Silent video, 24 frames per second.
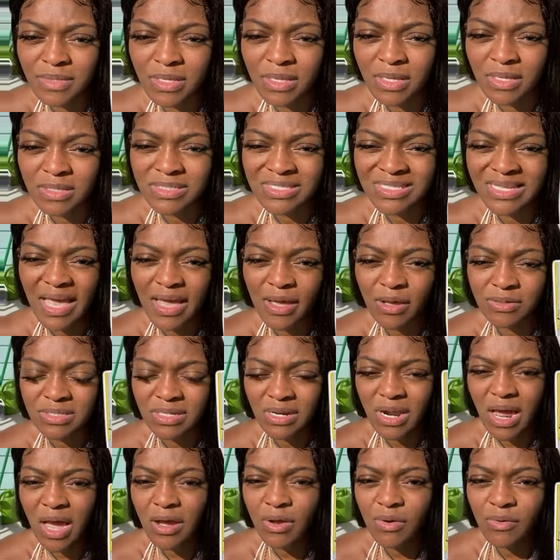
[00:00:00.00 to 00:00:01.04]
scales,
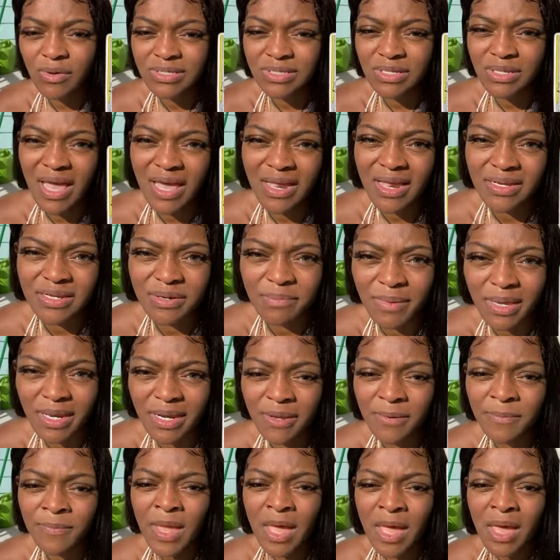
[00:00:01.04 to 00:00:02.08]
and I'll go into that in a
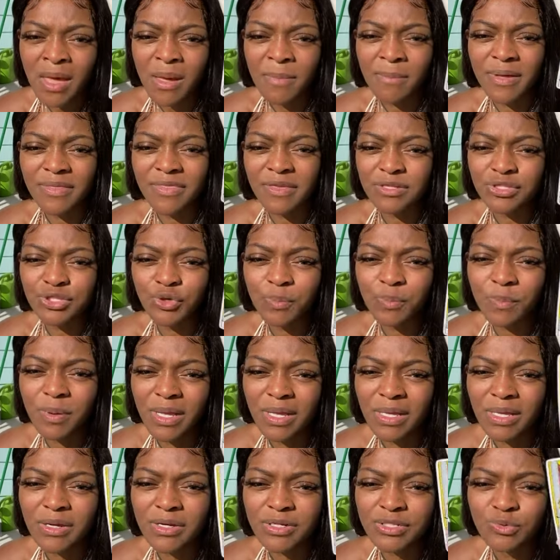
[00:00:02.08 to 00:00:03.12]
minute. But the two
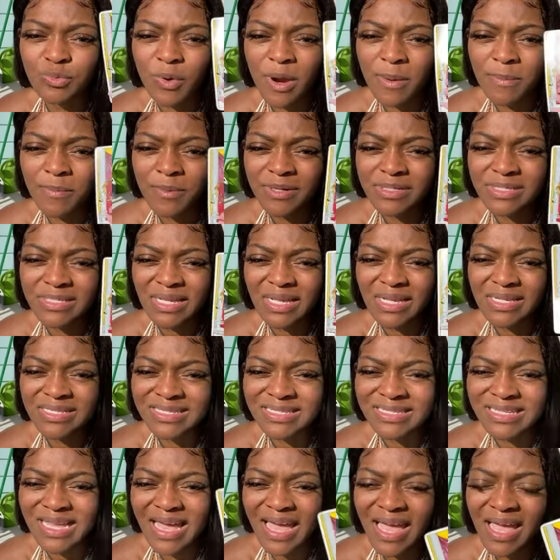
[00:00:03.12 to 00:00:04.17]
pillars represent
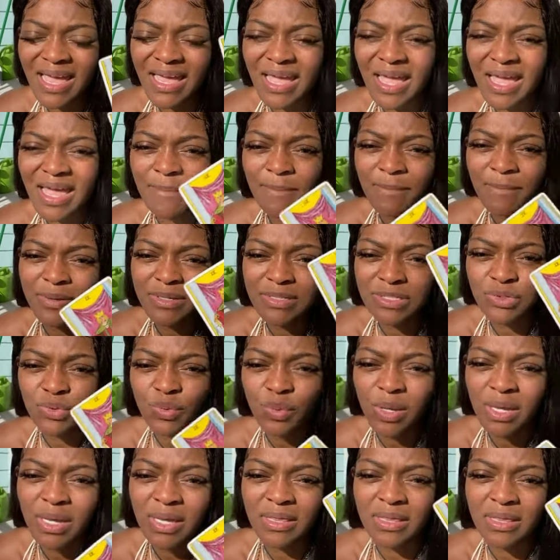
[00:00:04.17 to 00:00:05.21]
staying in
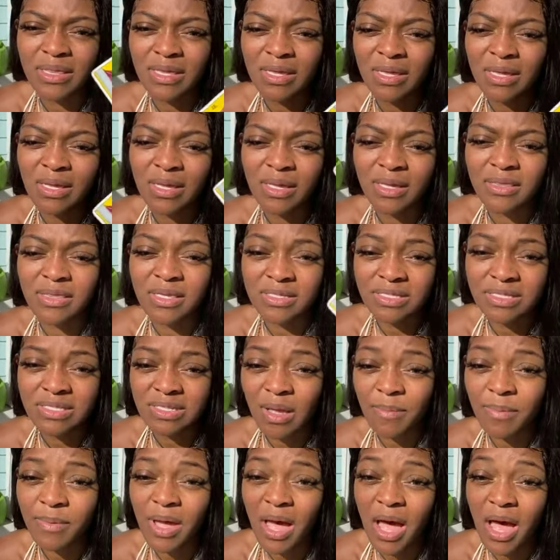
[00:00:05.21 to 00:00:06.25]
between the
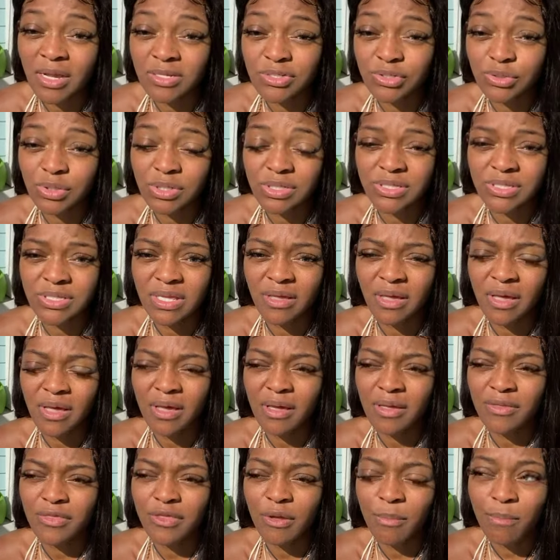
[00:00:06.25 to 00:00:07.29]
subconscious,
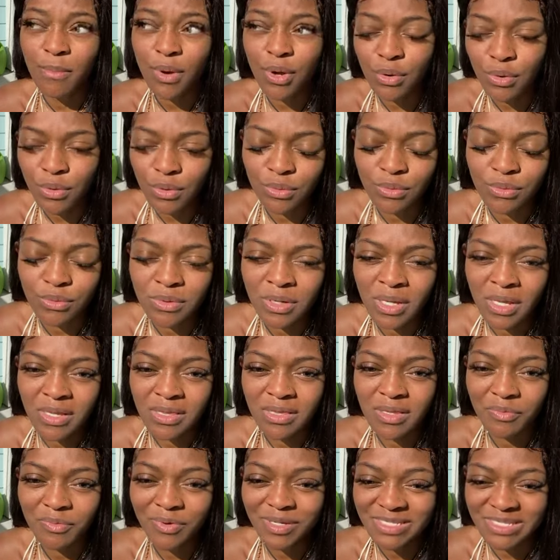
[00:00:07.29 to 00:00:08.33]
the moon,
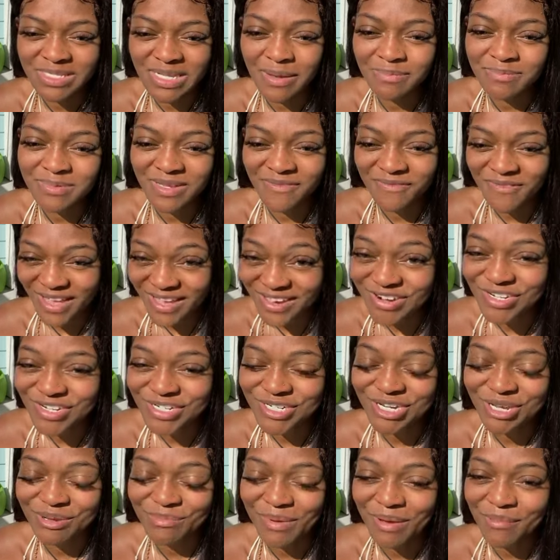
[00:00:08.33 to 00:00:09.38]
the receptive
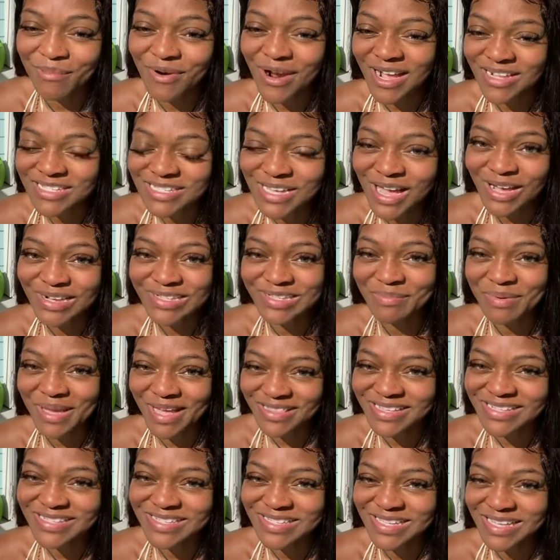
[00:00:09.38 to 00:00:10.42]
energy. Remember, I talked
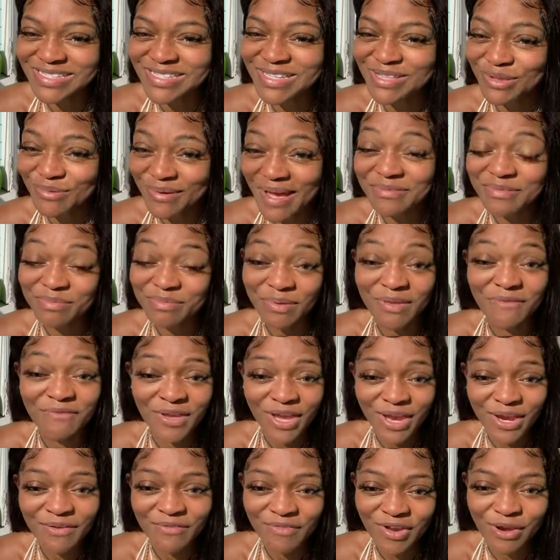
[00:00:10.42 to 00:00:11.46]
about this season you have to be
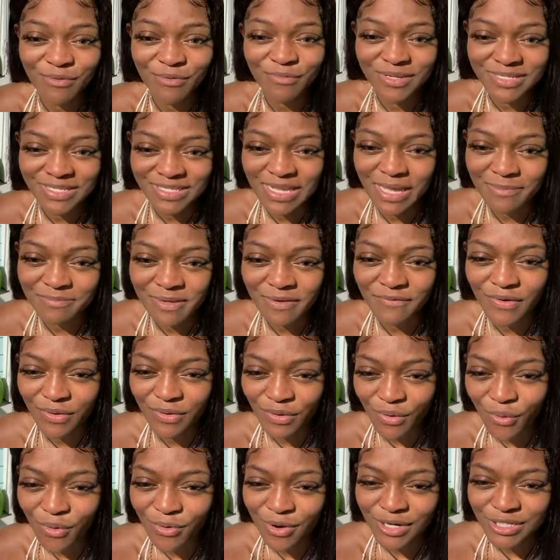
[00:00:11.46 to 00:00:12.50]
very, very receptive in
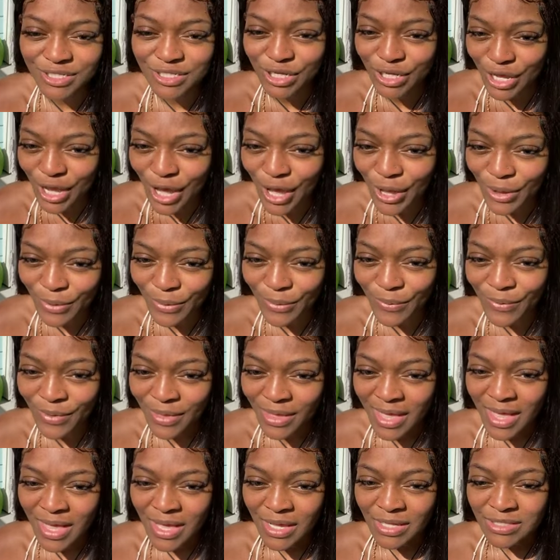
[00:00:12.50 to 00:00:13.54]
order to go.
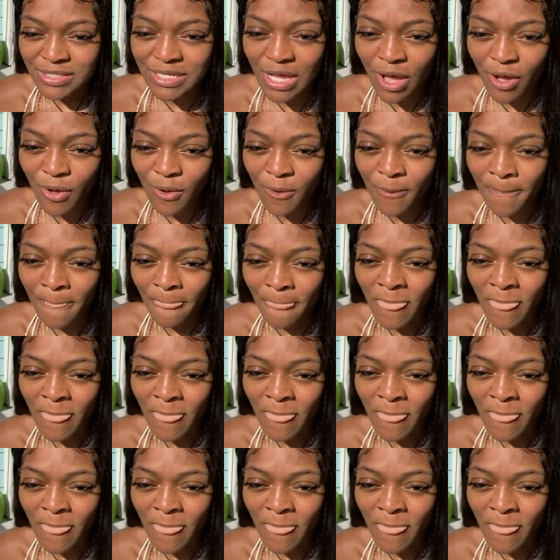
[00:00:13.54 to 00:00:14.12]
So